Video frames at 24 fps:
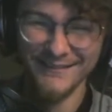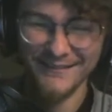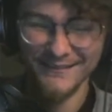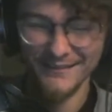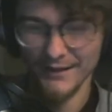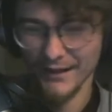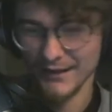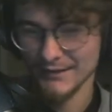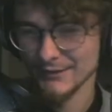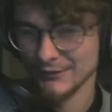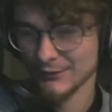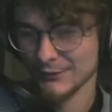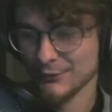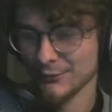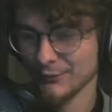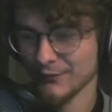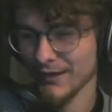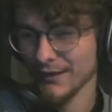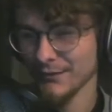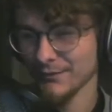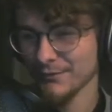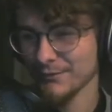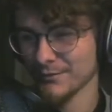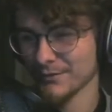That's a cool.
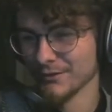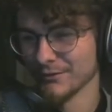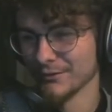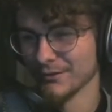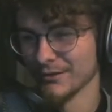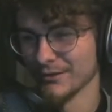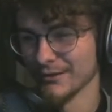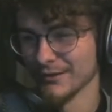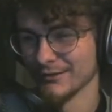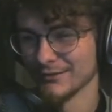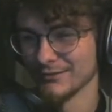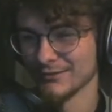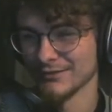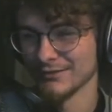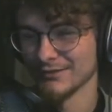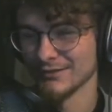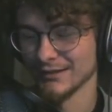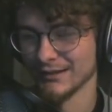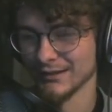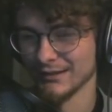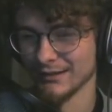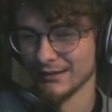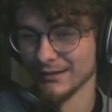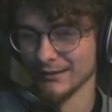That would be a really
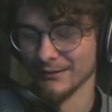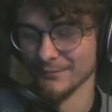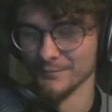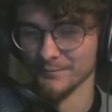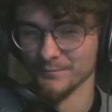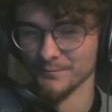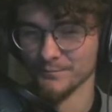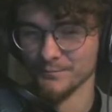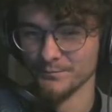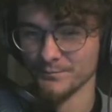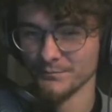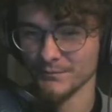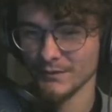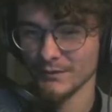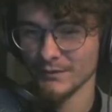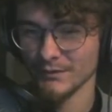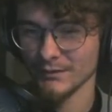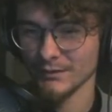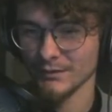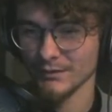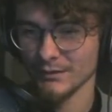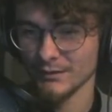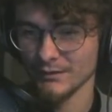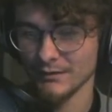interesting
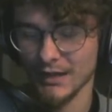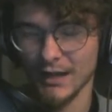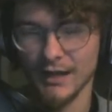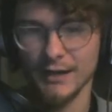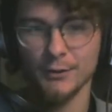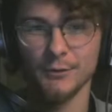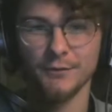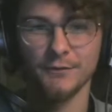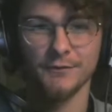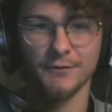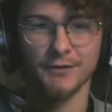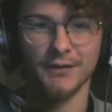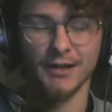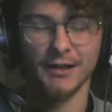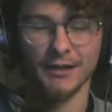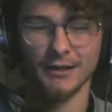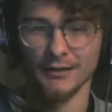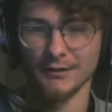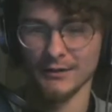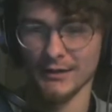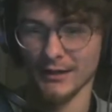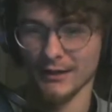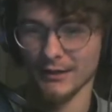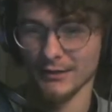title for like
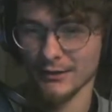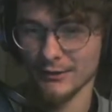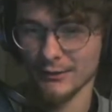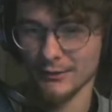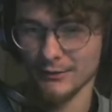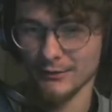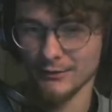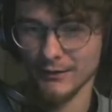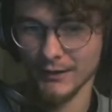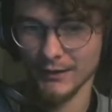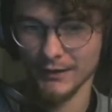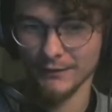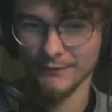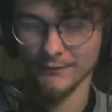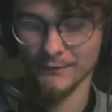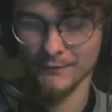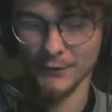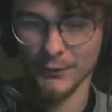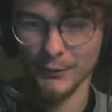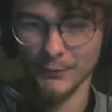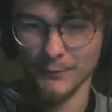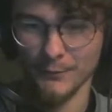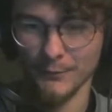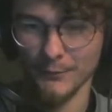a
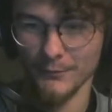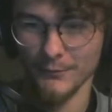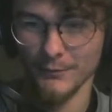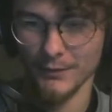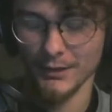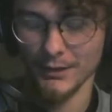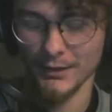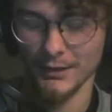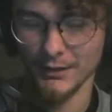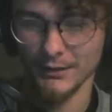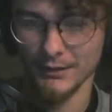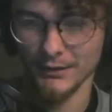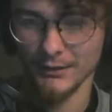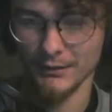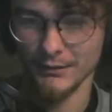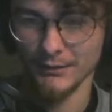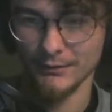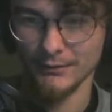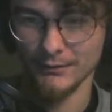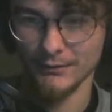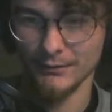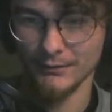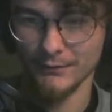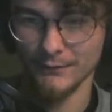film,
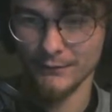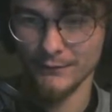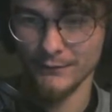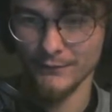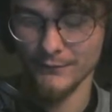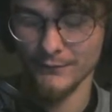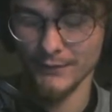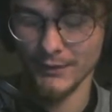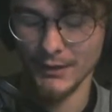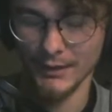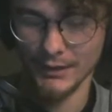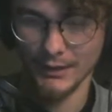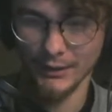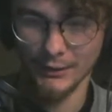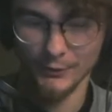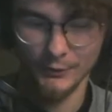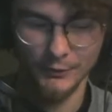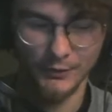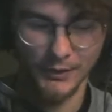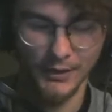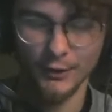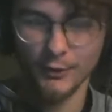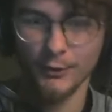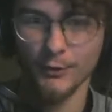like I don't
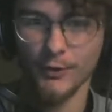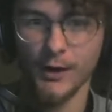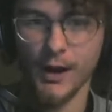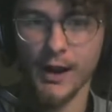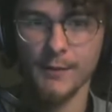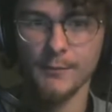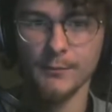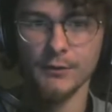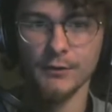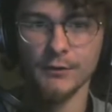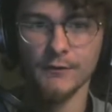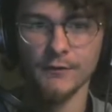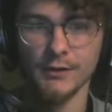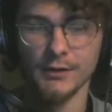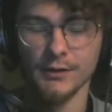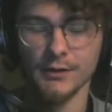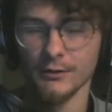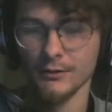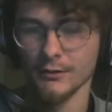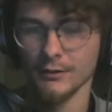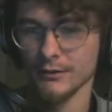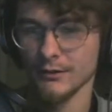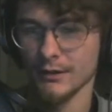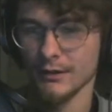know, like a crime movie
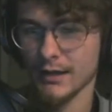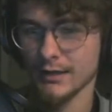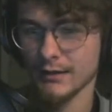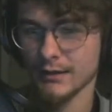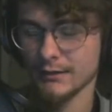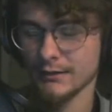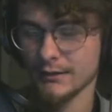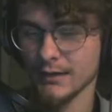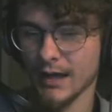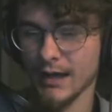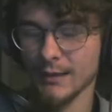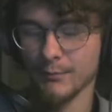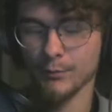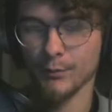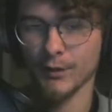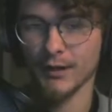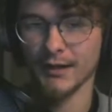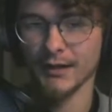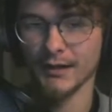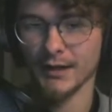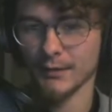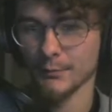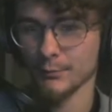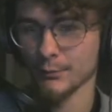or like guy
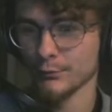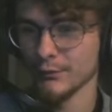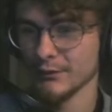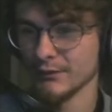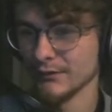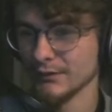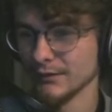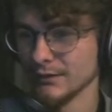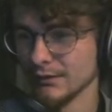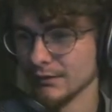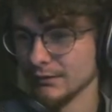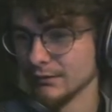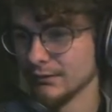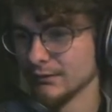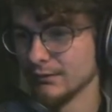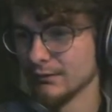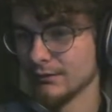breaking out of prison.